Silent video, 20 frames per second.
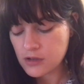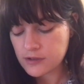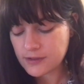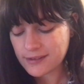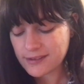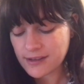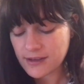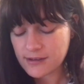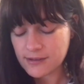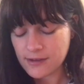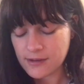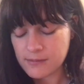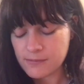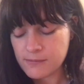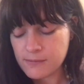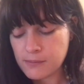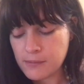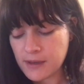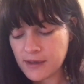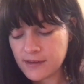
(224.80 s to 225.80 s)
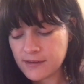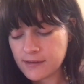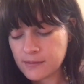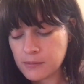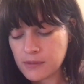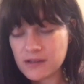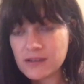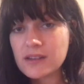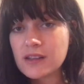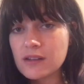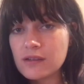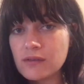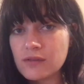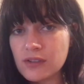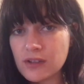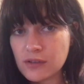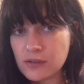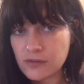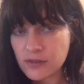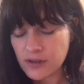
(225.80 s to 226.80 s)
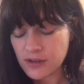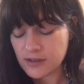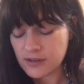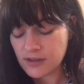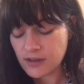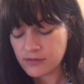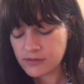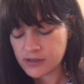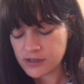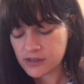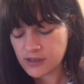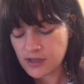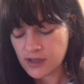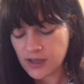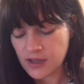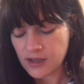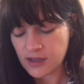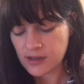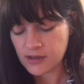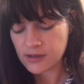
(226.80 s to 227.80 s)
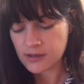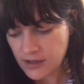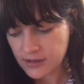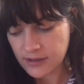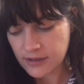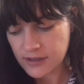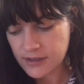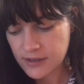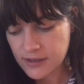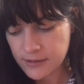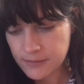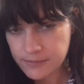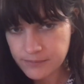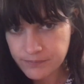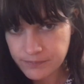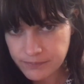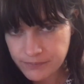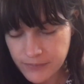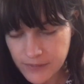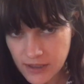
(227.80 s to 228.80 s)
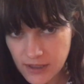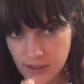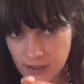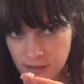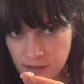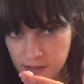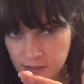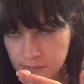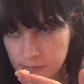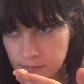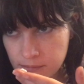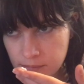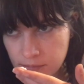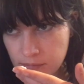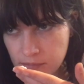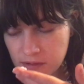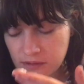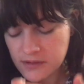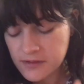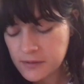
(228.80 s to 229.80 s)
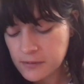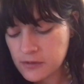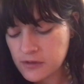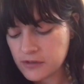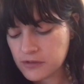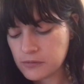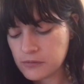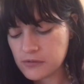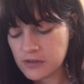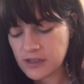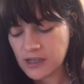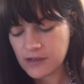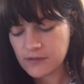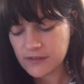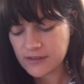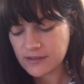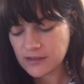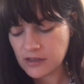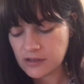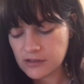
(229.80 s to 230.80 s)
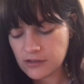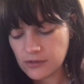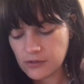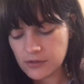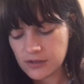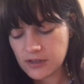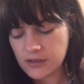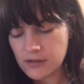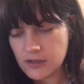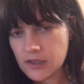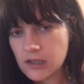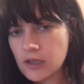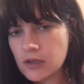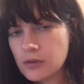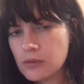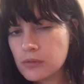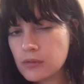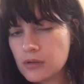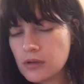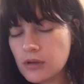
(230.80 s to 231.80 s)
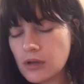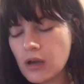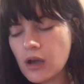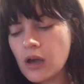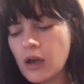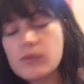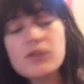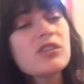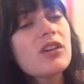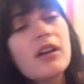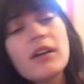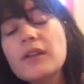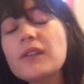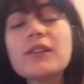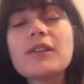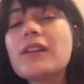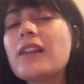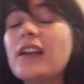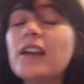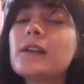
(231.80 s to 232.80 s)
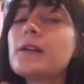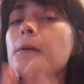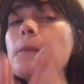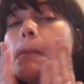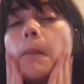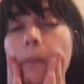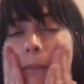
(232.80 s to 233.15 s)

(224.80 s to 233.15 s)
just because it makes my skin feel very lovely and I like it. It doesn't really have a scent or anything though, which I also like.